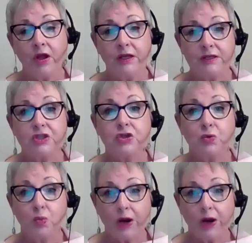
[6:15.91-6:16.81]
is
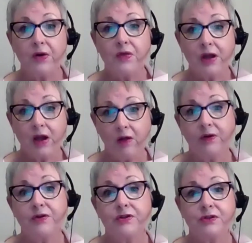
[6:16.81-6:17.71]
to wear the
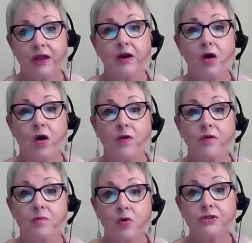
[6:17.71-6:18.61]
colors that are
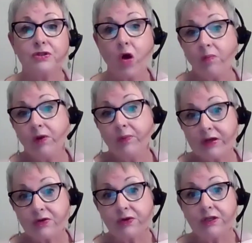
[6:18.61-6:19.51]
the most
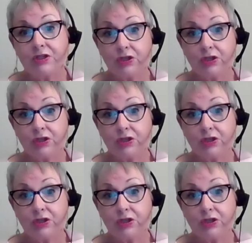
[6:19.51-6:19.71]
complementary